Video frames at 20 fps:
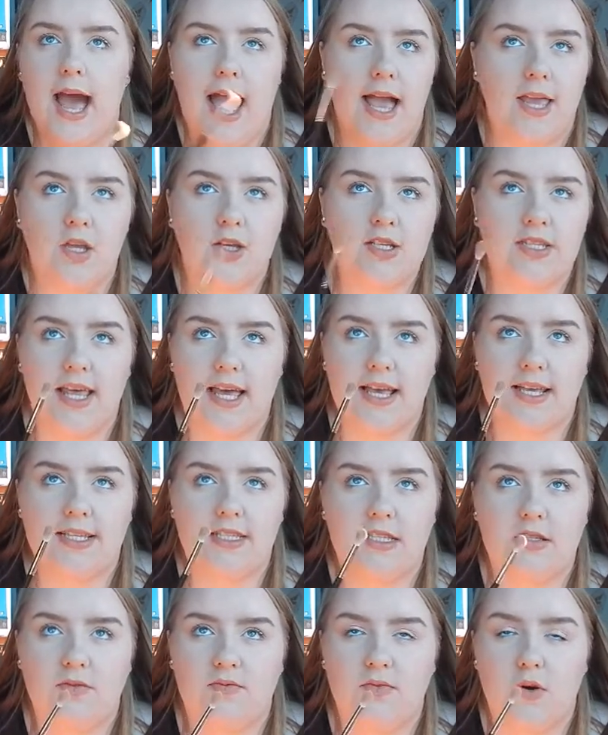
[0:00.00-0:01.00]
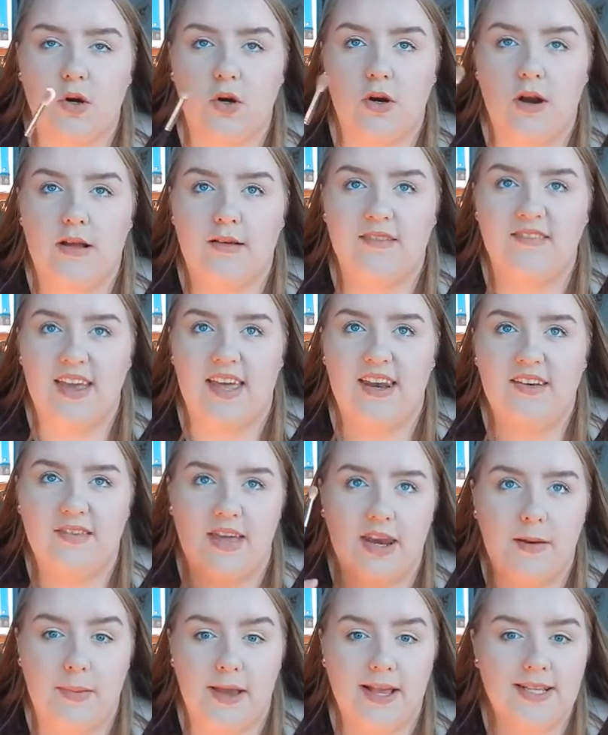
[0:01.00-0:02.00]
I use this for very,
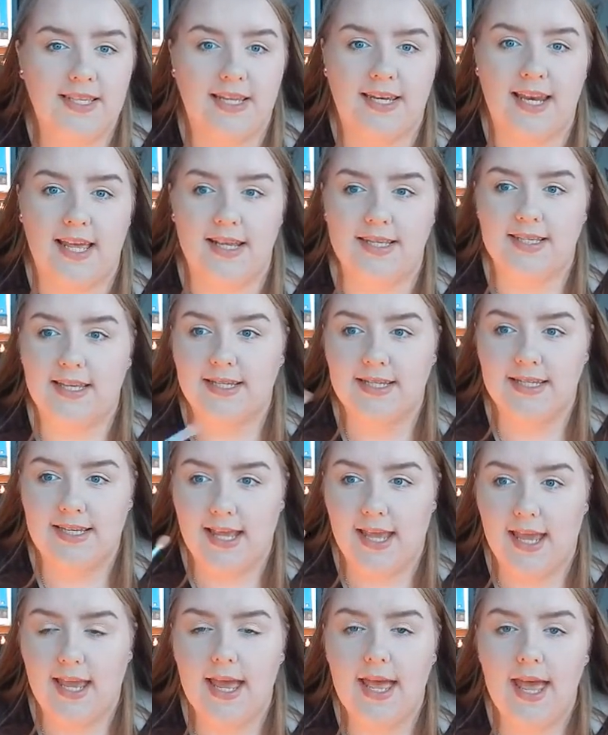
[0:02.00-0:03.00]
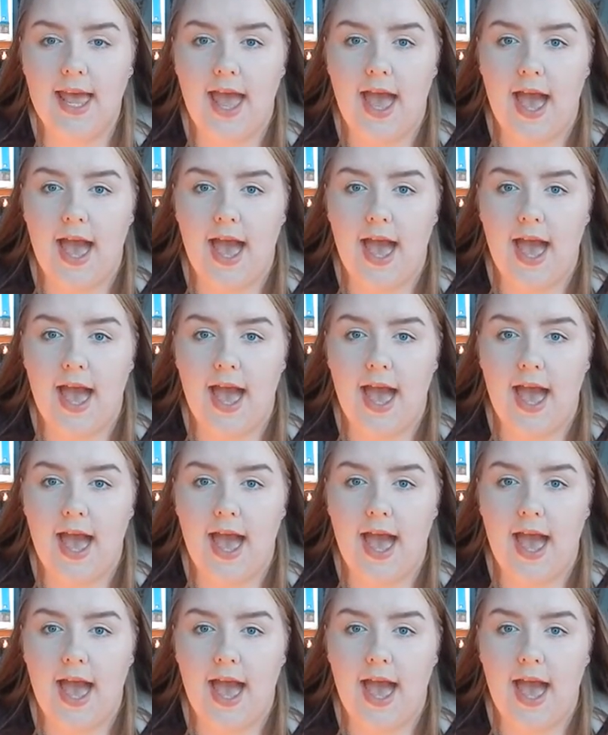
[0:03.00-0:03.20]
very basic days like today,